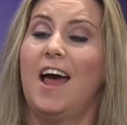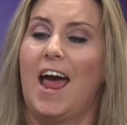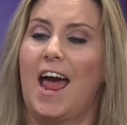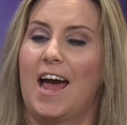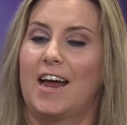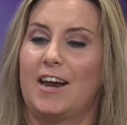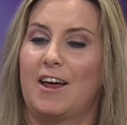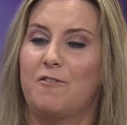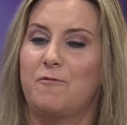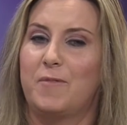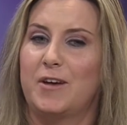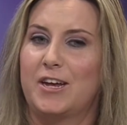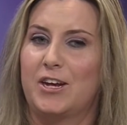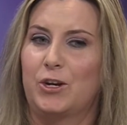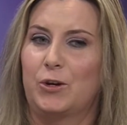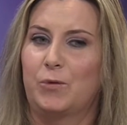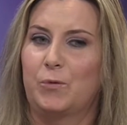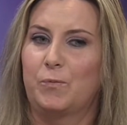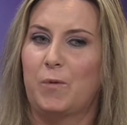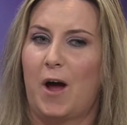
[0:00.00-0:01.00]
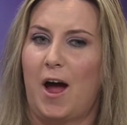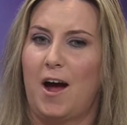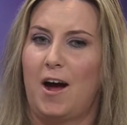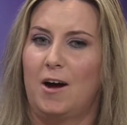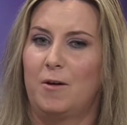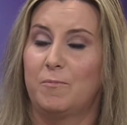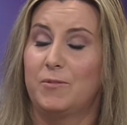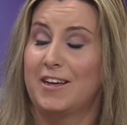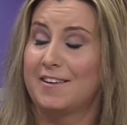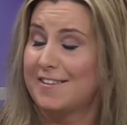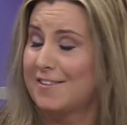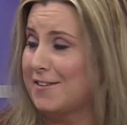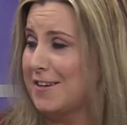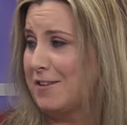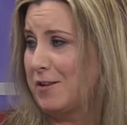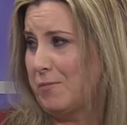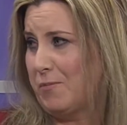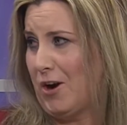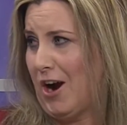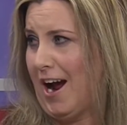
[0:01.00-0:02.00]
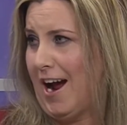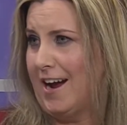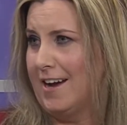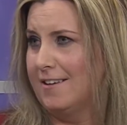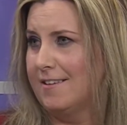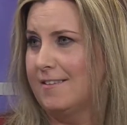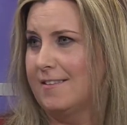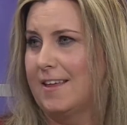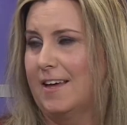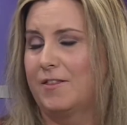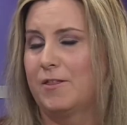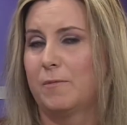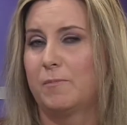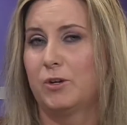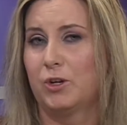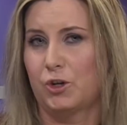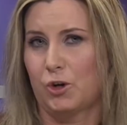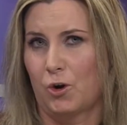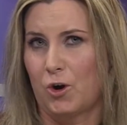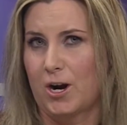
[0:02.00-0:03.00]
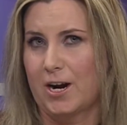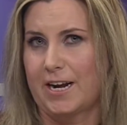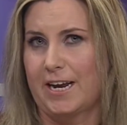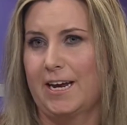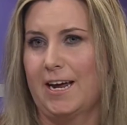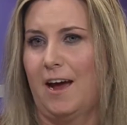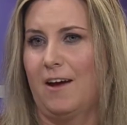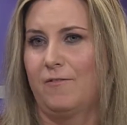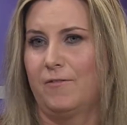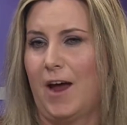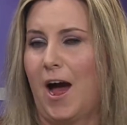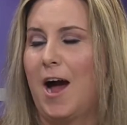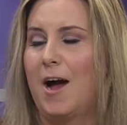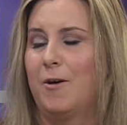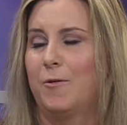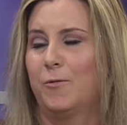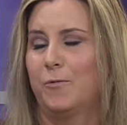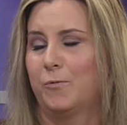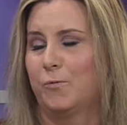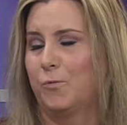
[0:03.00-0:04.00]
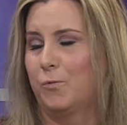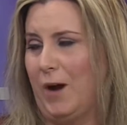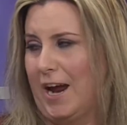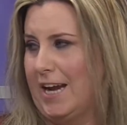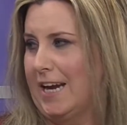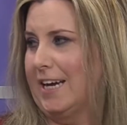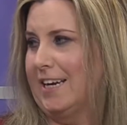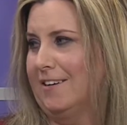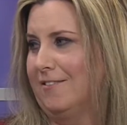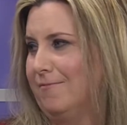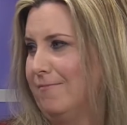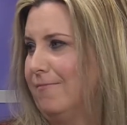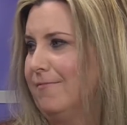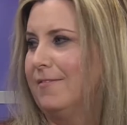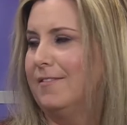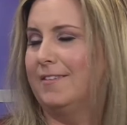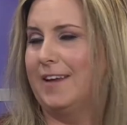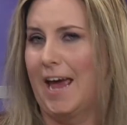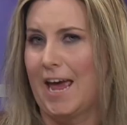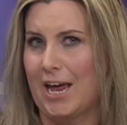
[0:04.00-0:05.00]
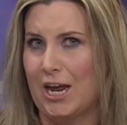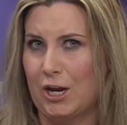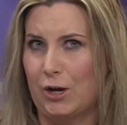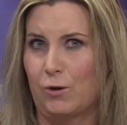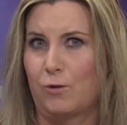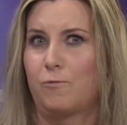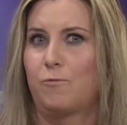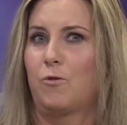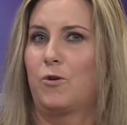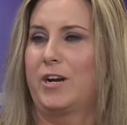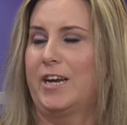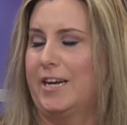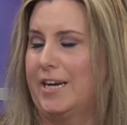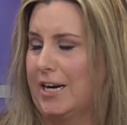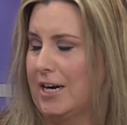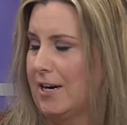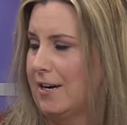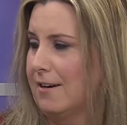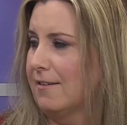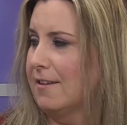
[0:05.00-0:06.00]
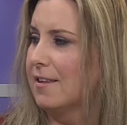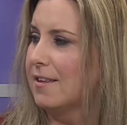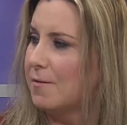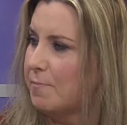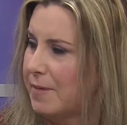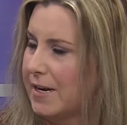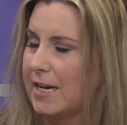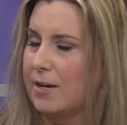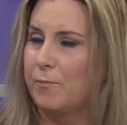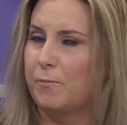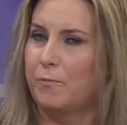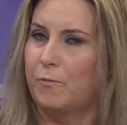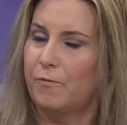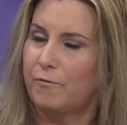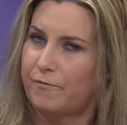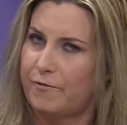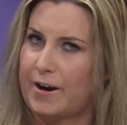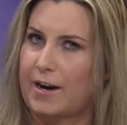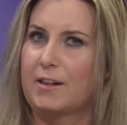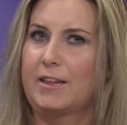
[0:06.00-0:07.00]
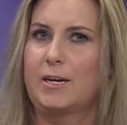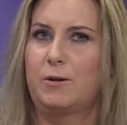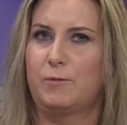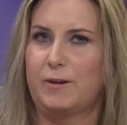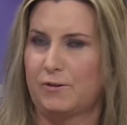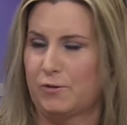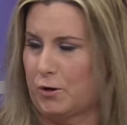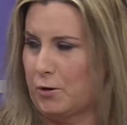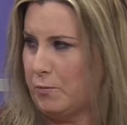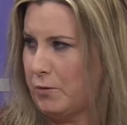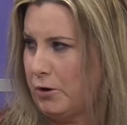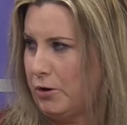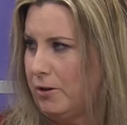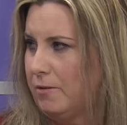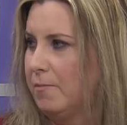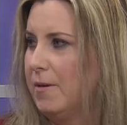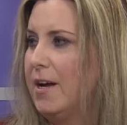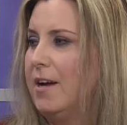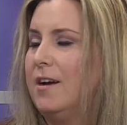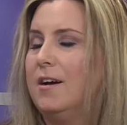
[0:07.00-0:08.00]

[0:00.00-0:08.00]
And I've been pleasantly surprised that the majority have not waited 10 or 40 years. It's been fairly reasonable.